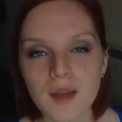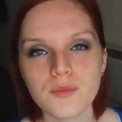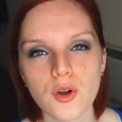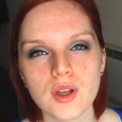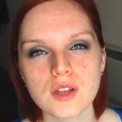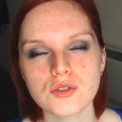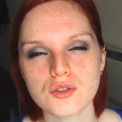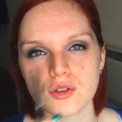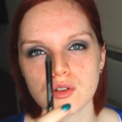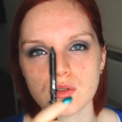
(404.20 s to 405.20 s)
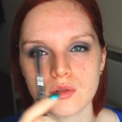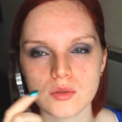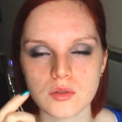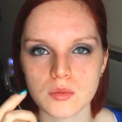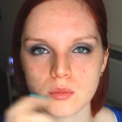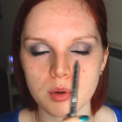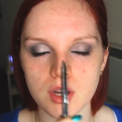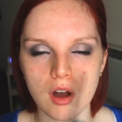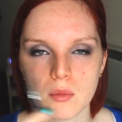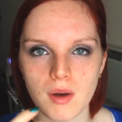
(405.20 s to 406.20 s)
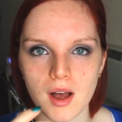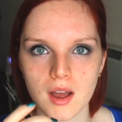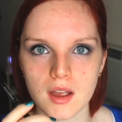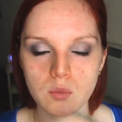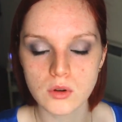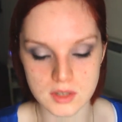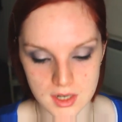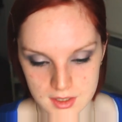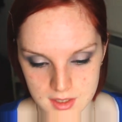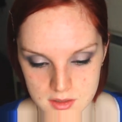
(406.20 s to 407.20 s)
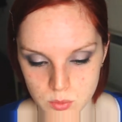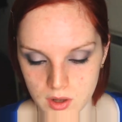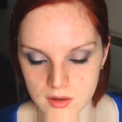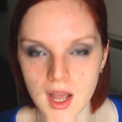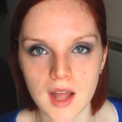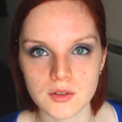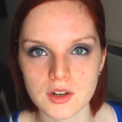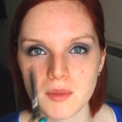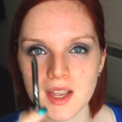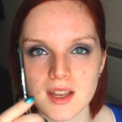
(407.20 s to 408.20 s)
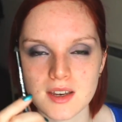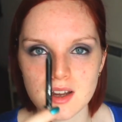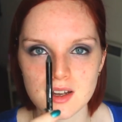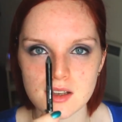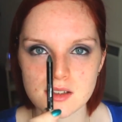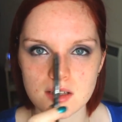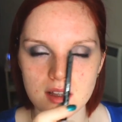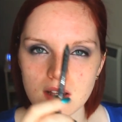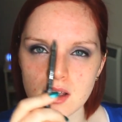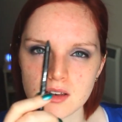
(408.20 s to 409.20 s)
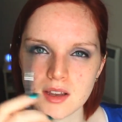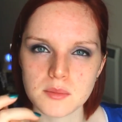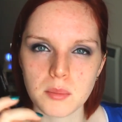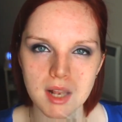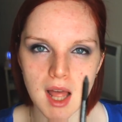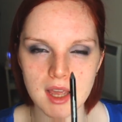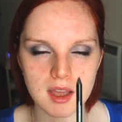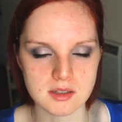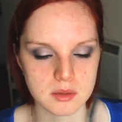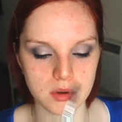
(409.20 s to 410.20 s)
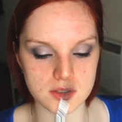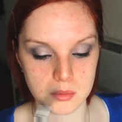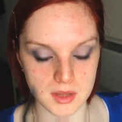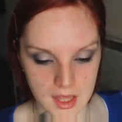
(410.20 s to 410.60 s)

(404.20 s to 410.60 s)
I'm going to put it on my waterline as well, and I'm going to make it nice and as black as I possibly